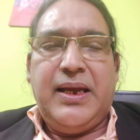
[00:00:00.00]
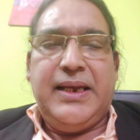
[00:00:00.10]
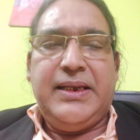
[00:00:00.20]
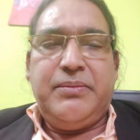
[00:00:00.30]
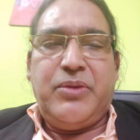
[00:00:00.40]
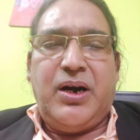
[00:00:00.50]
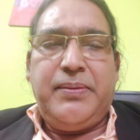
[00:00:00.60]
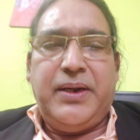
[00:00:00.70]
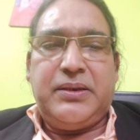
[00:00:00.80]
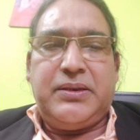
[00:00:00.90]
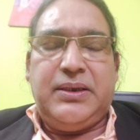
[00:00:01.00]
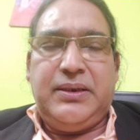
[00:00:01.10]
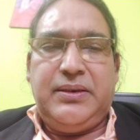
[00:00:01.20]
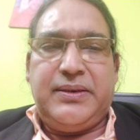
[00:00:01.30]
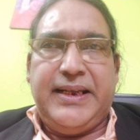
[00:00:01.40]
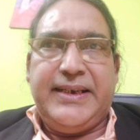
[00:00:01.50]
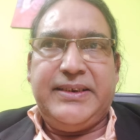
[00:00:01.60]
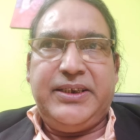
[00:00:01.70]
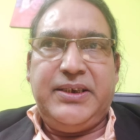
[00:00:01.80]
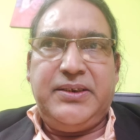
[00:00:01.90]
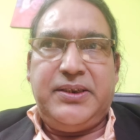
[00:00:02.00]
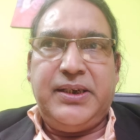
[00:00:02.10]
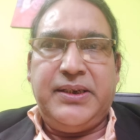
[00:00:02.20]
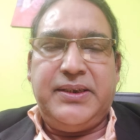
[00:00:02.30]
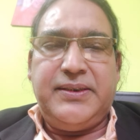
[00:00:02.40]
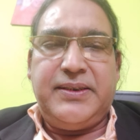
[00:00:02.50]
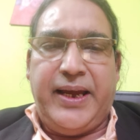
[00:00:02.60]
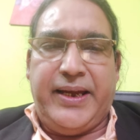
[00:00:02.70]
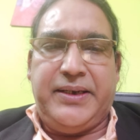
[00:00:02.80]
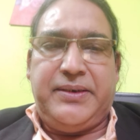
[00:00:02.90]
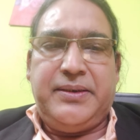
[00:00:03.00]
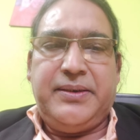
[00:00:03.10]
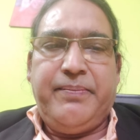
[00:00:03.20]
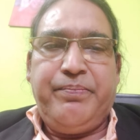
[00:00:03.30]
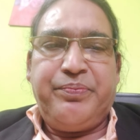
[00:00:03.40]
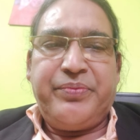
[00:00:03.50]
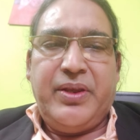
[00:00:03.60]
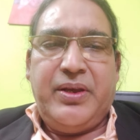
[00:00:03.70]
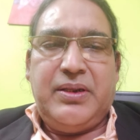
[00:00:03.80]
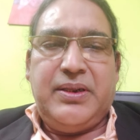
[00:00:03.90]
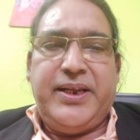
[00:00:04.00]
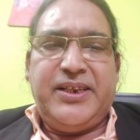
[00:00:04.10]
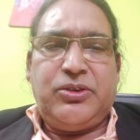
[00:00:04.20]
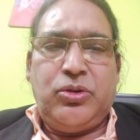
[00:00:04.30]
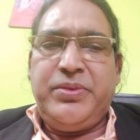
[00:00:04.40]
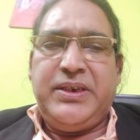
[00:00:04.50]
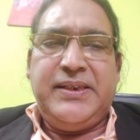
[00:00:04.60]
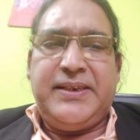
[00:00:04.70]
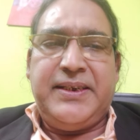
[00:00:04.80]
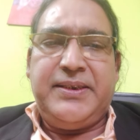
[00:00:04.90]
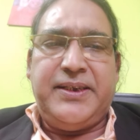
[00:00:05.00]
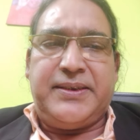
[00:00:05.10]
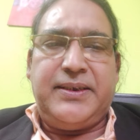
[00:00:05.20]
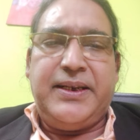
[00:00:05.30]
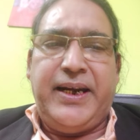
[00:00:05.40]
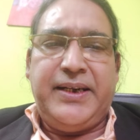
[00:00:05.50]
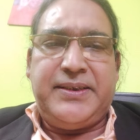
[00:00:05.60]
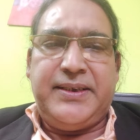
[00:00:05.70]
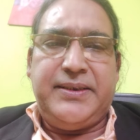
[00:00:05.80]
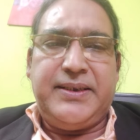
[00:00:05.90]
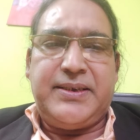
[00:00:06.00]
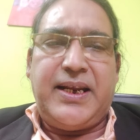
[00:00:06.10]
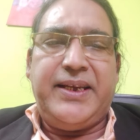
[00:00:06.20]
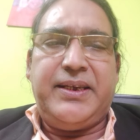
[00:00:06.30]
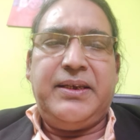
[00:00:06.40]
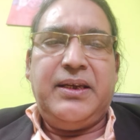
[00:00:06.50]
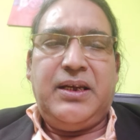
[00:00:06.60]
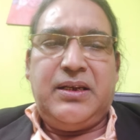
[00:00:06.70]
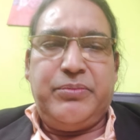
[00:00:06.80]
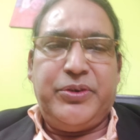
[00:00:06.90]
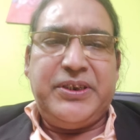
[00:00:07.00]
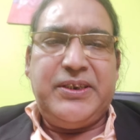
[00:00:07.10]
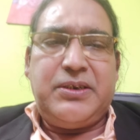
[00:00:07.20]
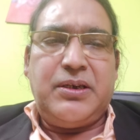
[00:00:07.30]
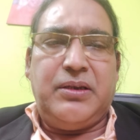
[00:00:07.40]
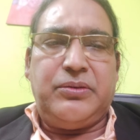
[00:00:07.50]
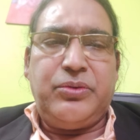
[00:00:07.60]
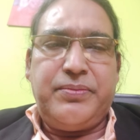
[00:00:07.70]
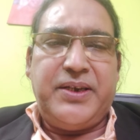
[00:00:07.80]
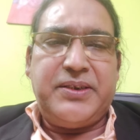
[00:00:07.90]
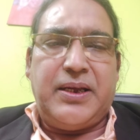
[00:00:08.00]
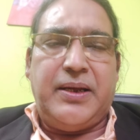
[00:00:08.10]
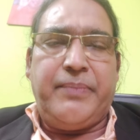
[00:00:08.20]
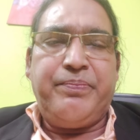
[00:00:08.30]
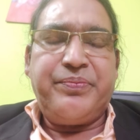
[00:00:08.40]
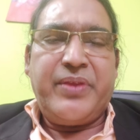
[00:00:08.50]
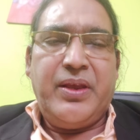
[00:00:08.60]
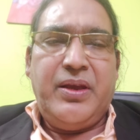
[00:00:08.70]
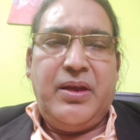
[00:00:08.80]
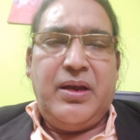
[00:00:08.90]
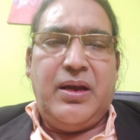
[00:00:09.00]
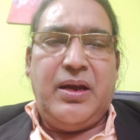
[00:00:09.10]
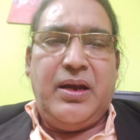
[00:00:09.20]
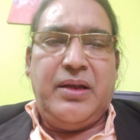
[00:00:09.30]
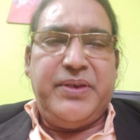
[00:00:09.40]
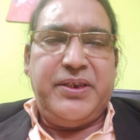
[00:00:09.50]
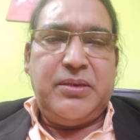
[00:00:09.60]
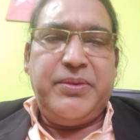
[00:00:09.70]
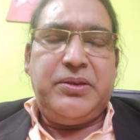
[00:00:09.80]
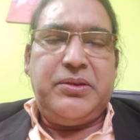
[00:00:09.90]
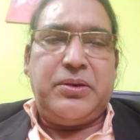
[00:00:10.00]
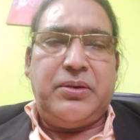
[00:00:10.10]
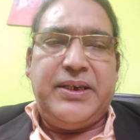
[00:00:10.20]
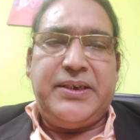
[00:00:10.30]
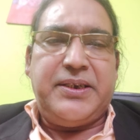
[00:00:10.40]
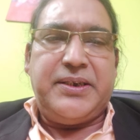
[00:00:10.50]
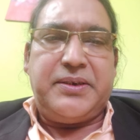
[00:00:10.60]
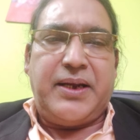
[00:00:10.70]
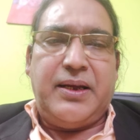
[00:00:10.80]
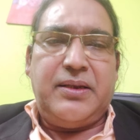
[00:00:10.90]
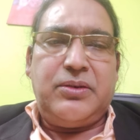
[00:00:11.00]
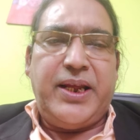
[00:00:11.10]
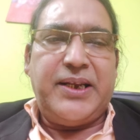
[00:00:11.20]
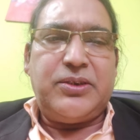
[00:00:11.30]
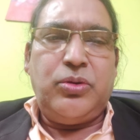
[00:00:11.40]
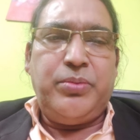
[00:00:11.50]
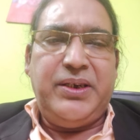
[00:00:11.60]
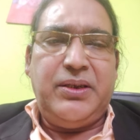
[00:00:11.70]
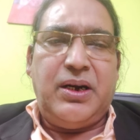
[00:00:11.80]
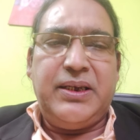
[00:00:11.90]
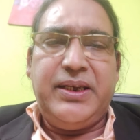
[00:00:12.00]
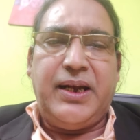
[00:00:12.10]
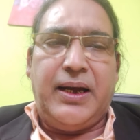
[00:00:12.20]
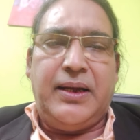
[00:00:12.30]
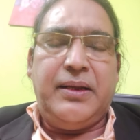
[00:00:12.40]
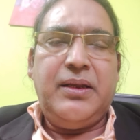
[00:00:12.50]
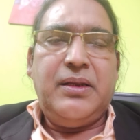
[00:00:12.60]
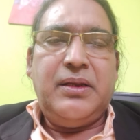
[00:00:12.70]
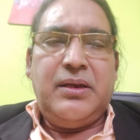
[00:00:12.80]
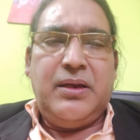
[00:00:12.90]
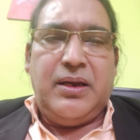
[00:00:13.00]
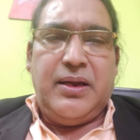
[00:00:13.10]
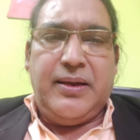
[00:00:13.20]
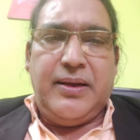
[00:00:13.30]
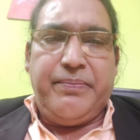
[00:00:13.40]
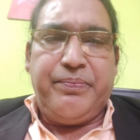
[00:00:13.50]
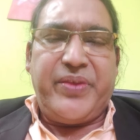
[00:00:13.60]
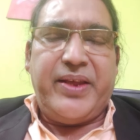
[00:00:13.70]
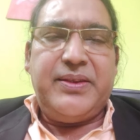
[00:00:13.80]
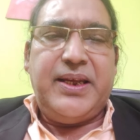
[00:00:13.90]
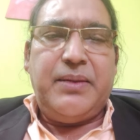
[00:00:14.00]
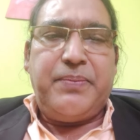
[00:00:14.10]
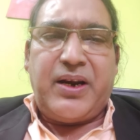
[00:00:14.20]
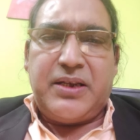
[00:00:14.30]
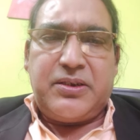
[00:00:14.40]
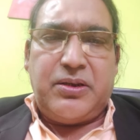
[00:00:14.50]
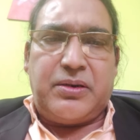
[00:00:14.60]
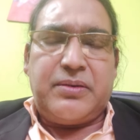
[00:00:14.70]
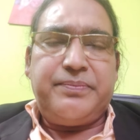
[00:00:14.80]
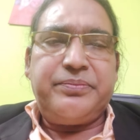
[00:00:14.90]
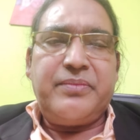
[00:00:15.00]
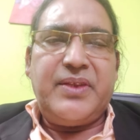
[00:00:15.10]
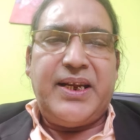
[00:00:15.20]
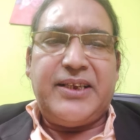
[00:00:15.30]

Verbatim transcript: In Mahabharata, there is the incident is that there are so many sages, great sages like Vasishtha, Durvasa, and Vishwamitra, etc. There are so many Angira, um, and the Parasar. There are